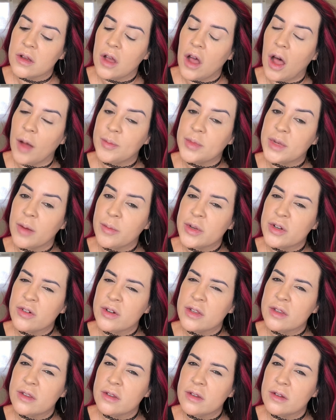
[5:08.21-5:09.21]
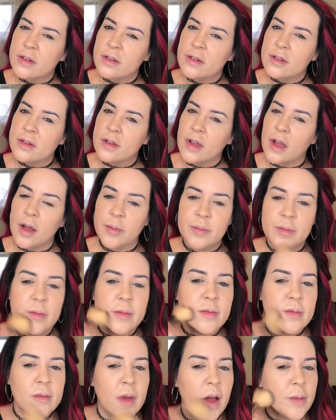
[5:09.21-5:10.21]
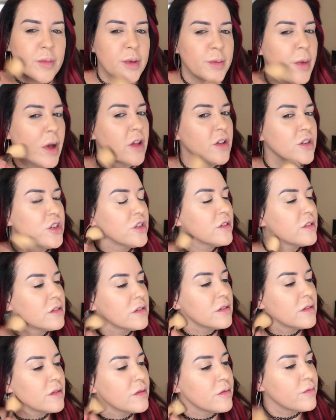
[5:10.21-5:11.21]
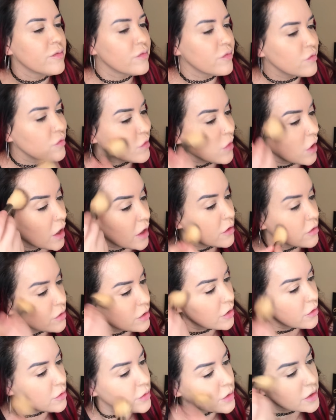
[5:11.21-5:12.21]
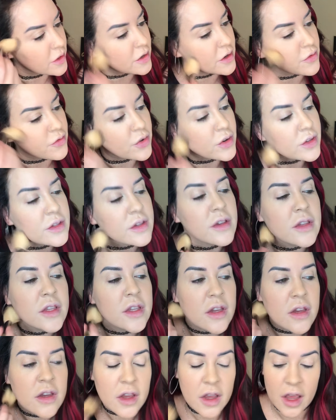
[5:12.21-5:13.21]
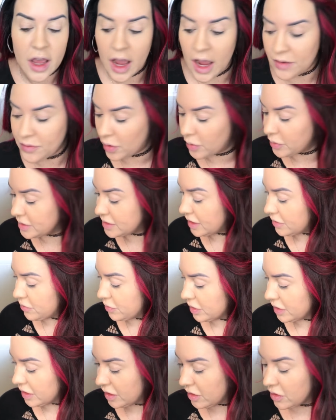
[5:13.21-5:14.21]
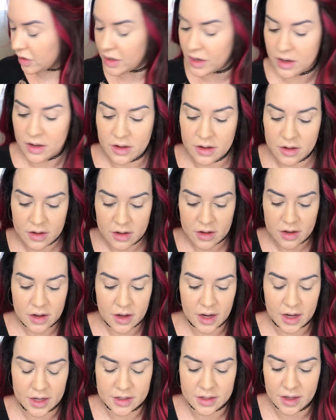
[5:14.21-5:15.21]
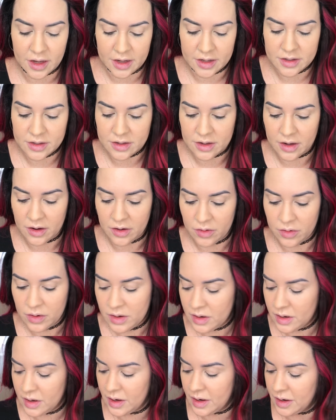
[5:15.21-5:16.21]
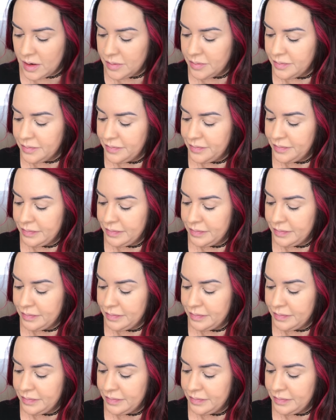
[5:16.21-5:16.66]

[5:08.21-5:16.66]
optometrist, ophthalmologist. I don't know what the difference is. I've always had really good eyesight, so I